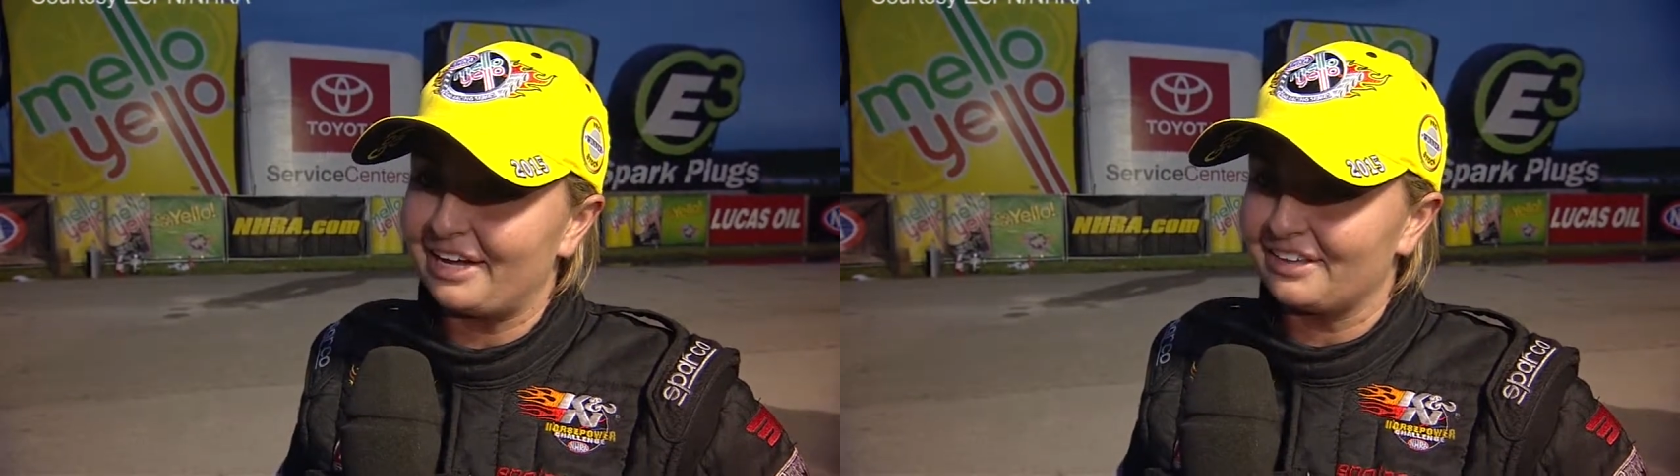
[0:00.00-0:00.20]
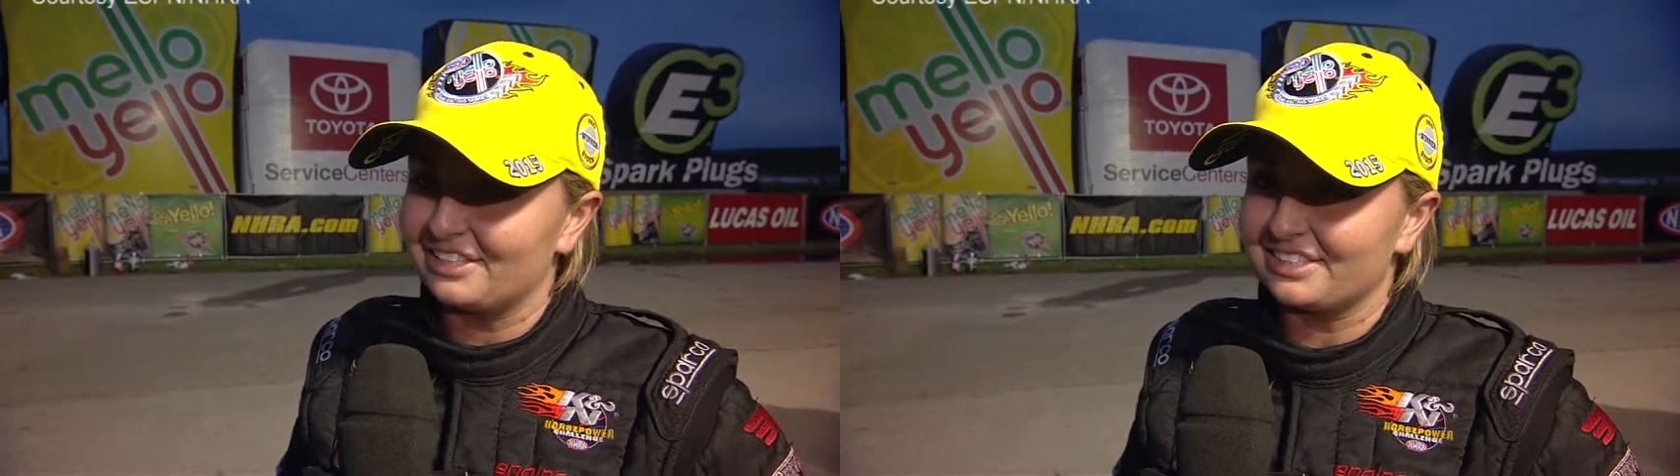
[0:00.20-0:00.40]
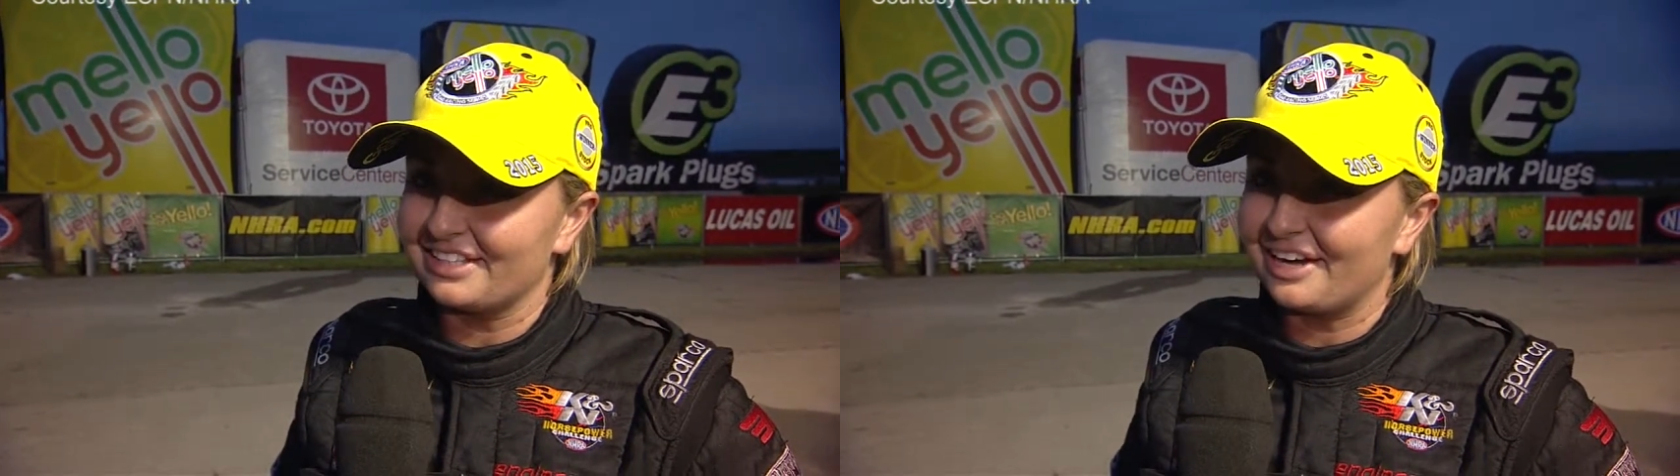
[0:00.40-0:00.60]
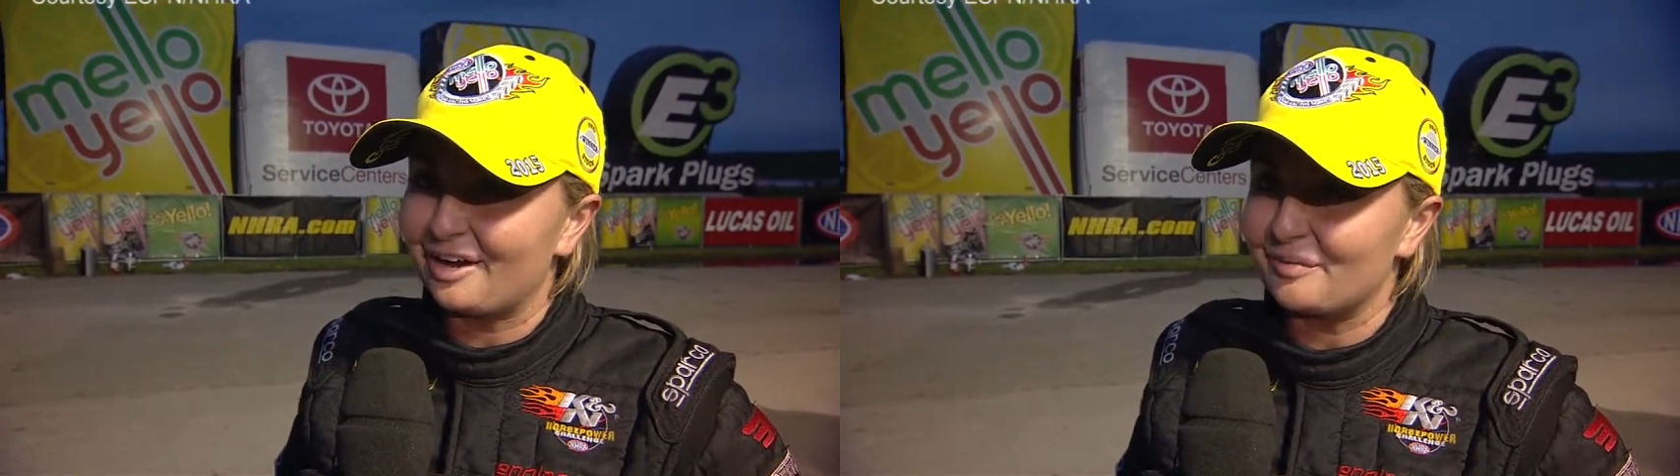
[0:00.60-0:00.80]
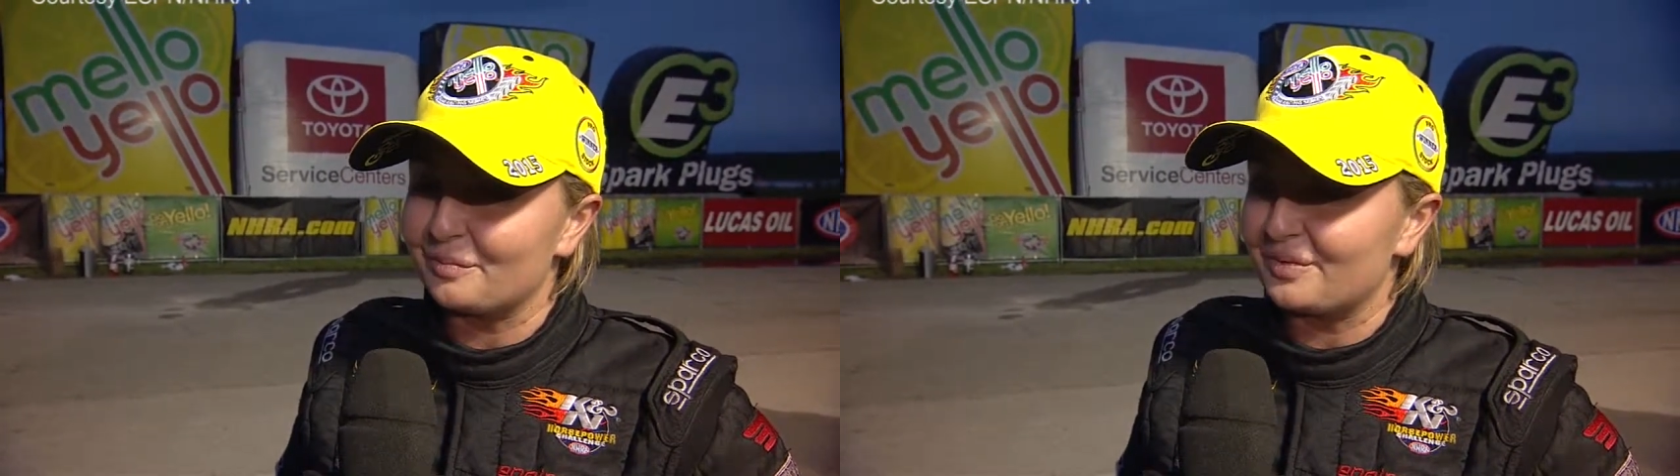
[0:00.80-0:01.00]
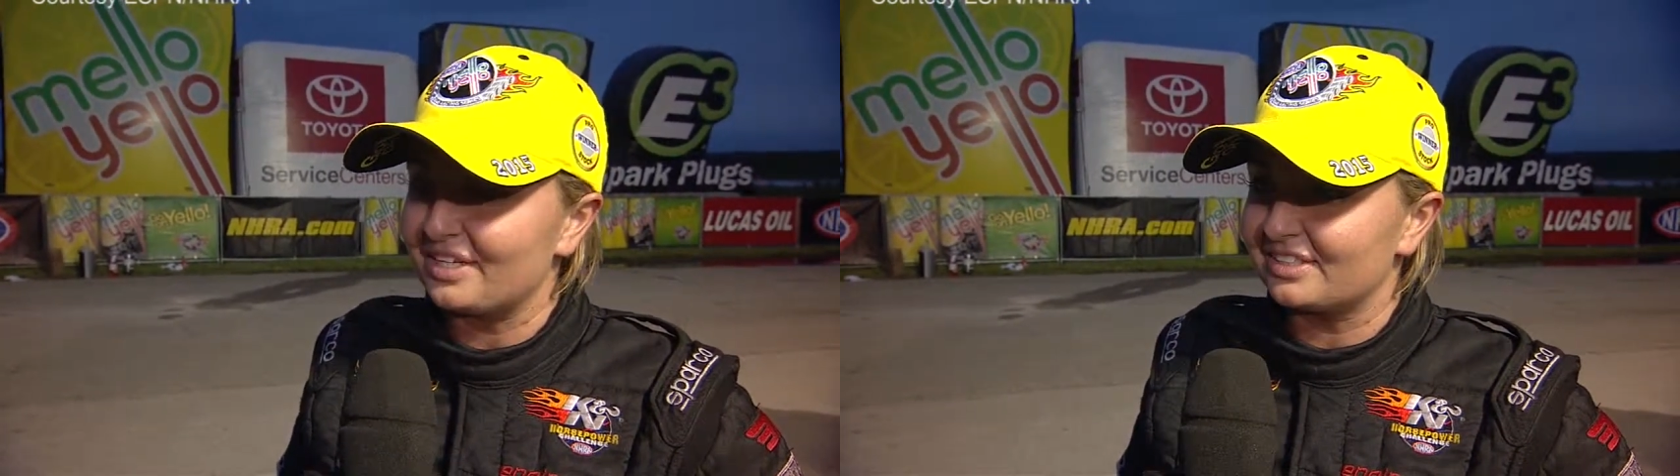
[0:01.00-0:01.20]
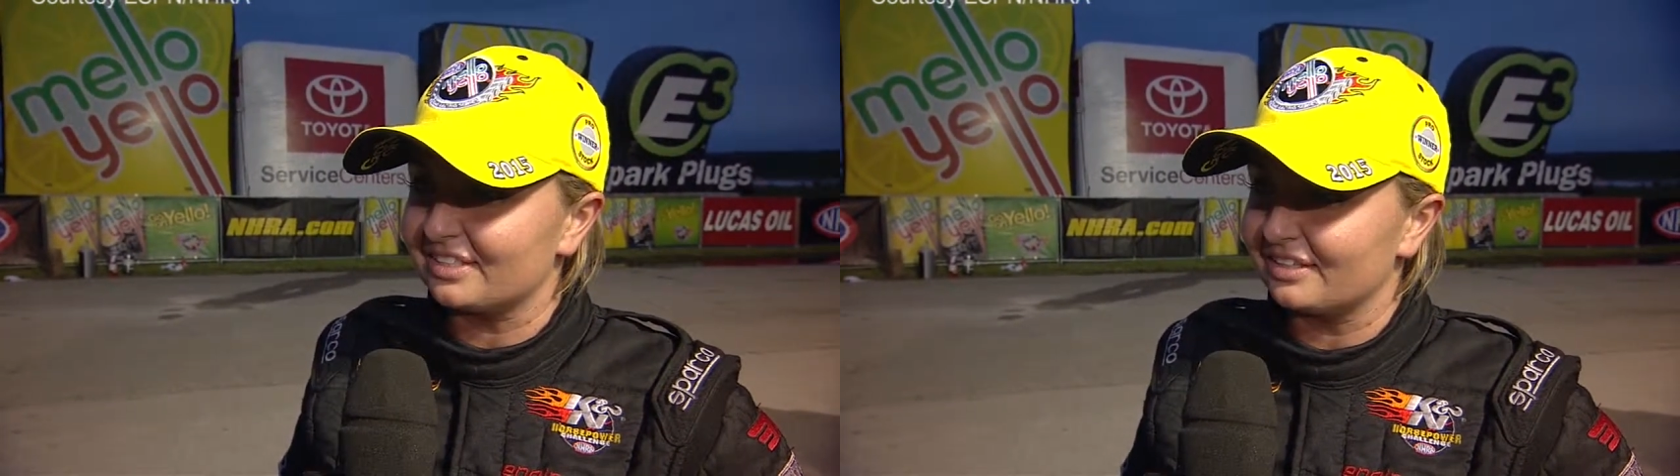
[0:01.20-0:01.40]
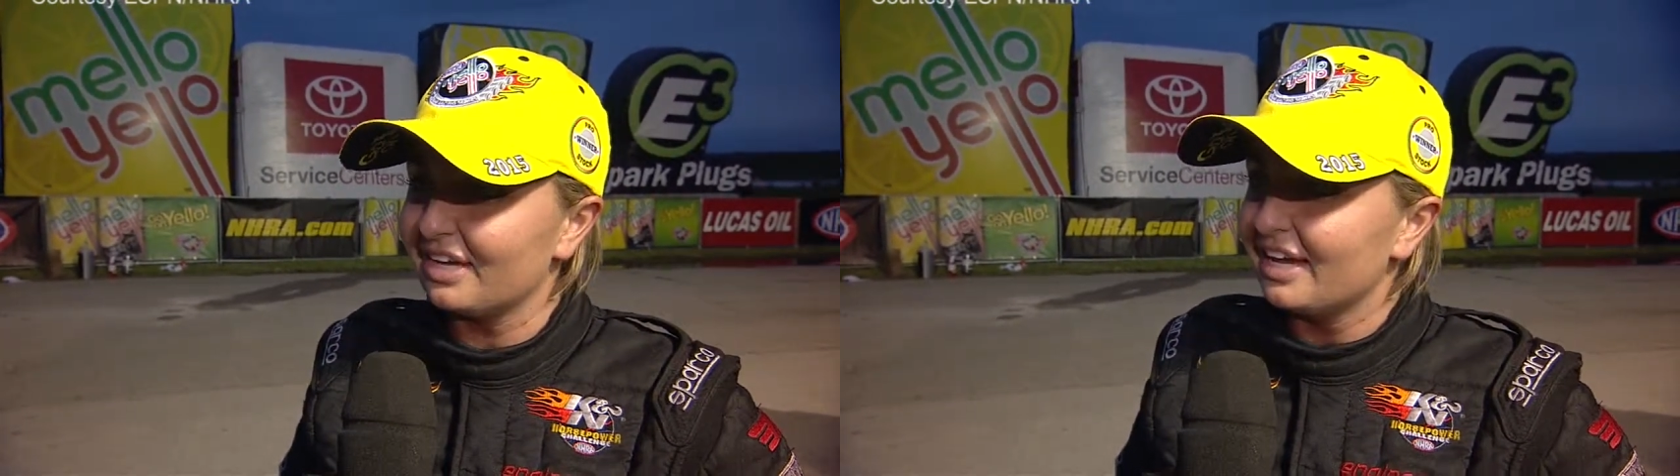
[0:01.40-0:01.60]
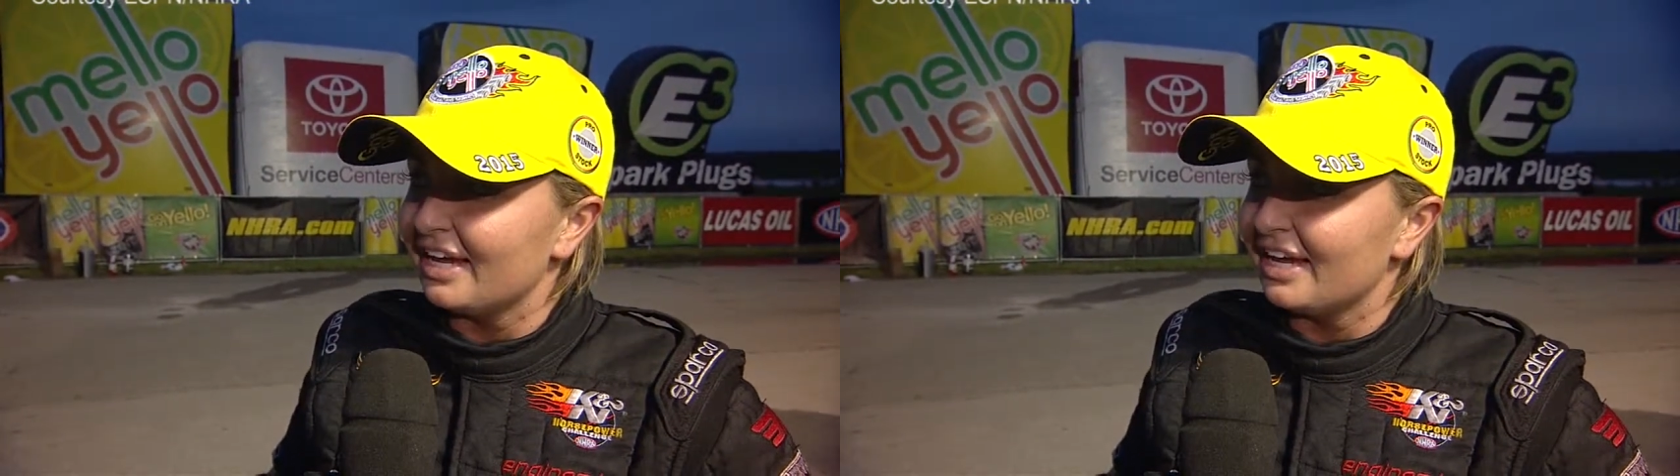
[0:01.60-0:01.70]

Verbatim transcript: valleys than there have been peaks in